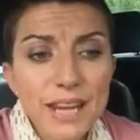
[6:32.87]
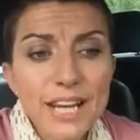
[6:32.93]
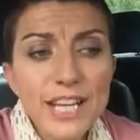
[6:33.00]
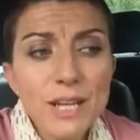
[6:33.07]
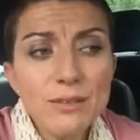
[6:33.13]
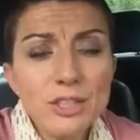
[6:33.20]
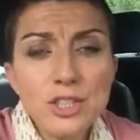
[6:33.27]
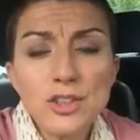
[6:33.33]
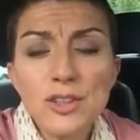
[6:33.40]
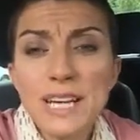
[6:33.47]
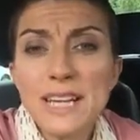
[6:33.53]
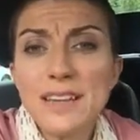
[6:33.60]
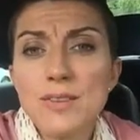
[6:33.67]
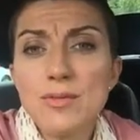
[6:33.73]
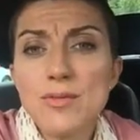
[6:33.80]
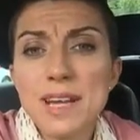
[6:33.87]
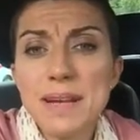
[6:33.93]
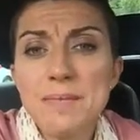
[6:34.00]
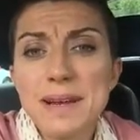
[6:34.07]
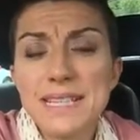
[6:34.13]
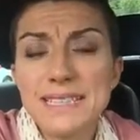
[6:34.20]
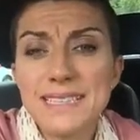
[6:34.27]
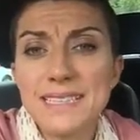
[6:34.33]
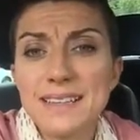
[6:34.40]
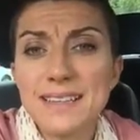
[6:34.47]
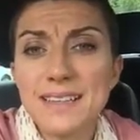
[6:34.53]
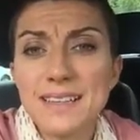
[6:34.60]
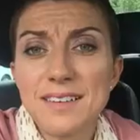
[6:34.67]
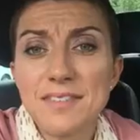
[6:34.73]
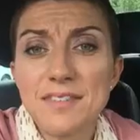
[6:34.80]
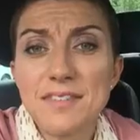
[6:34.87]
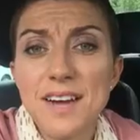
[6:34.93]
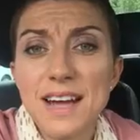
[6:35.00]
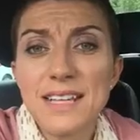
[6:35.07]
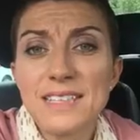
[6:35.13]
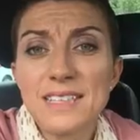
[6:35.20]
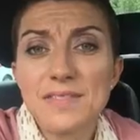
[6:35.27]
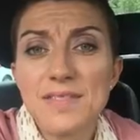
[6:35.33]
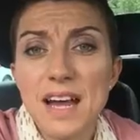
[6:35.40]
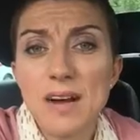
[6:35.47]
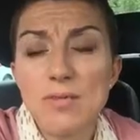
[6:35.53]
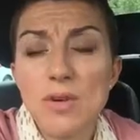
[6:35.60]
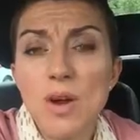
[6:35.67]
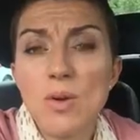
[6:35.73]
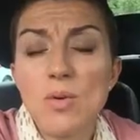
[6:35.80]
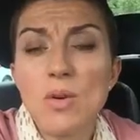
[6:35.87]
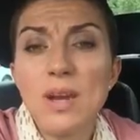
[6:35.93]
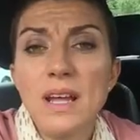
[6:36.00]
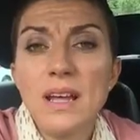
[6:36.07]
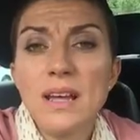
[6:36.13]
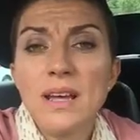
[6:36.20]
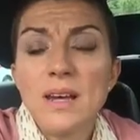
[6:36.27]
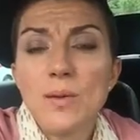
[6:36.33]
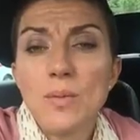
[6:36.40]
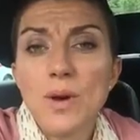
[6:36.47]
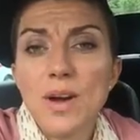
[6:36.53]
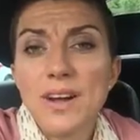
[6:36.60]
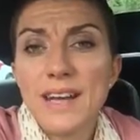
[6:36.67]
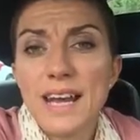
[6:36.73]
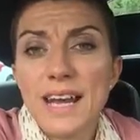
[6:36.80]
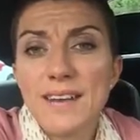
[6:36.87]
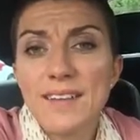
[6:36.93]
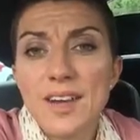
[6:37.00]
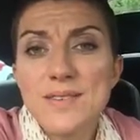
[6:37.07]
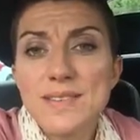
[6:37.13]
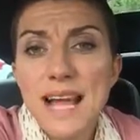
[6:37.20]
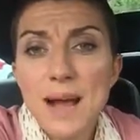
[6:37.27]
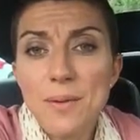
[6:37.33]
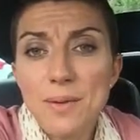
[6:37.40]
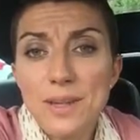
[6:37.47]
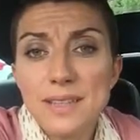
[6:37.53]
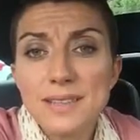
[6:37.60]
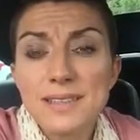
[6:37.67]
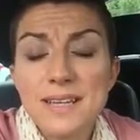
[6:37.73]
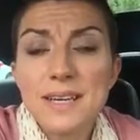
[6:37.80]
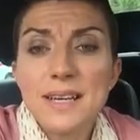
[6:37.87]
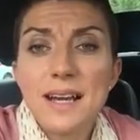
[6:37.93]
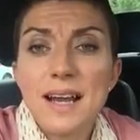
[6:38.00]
you know, stuck in the remits and the confines of that role working those hours.